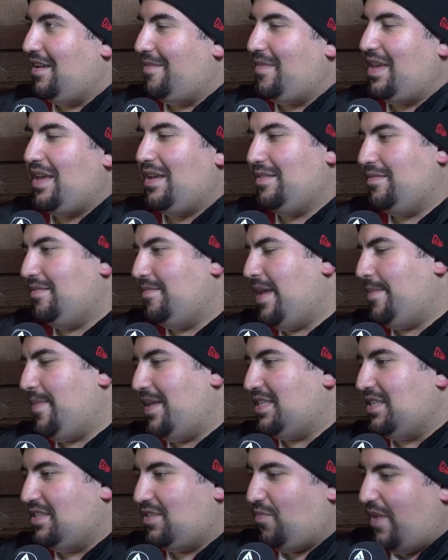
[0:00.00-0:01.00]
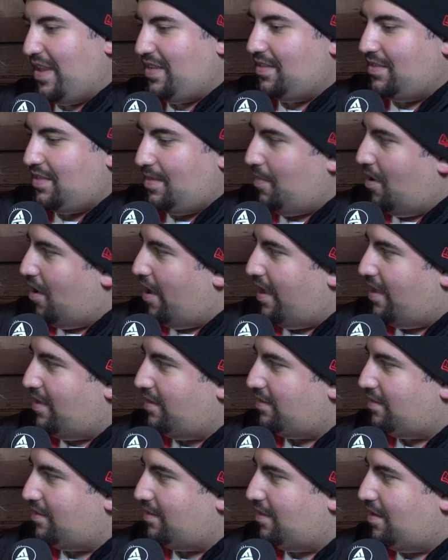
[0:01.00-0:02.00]
Maybe it's just recency
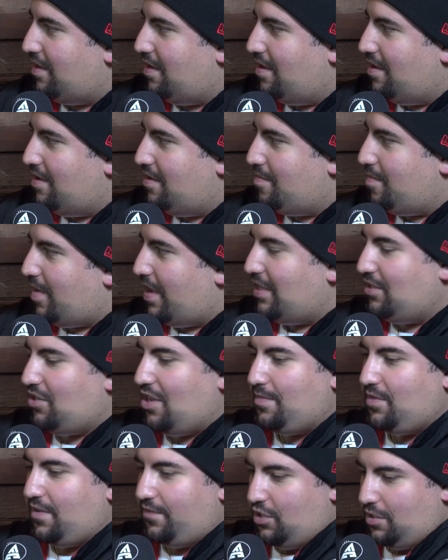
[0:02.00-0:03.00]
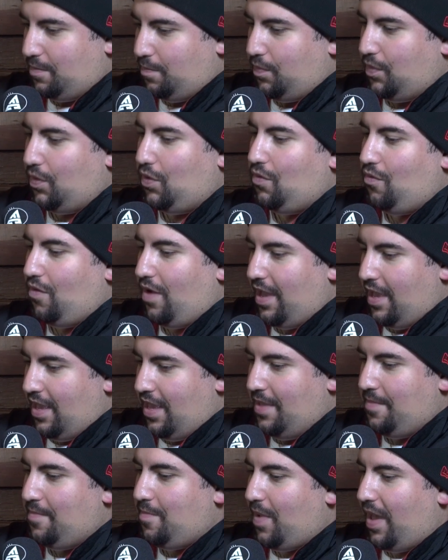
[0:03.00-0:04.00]
bias, but in terms of just pure
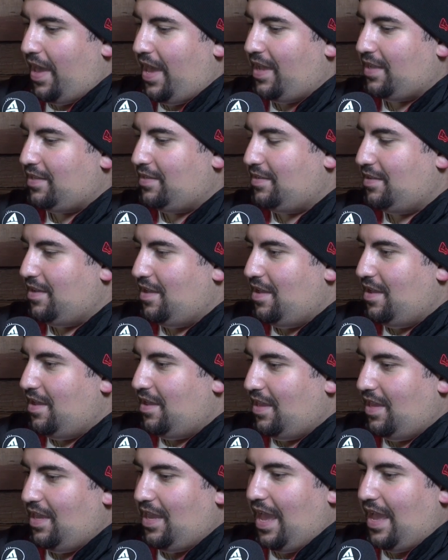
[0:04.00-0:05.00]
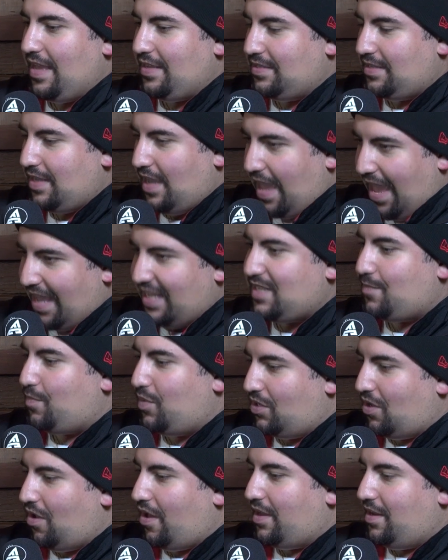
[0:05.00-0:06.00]
impact, he has
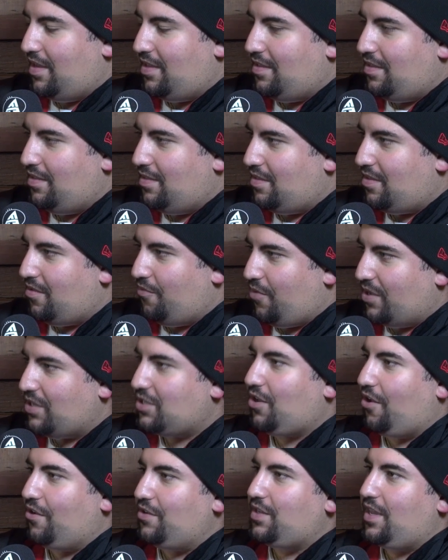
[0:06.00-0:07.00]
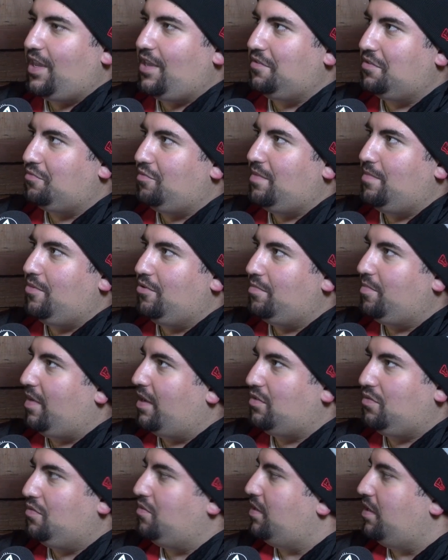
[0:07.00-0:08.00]
expedited the West Coast Eagles rebuild
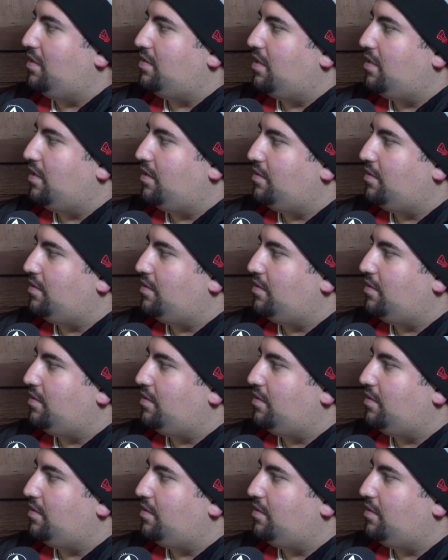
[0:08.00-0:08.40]
by two years at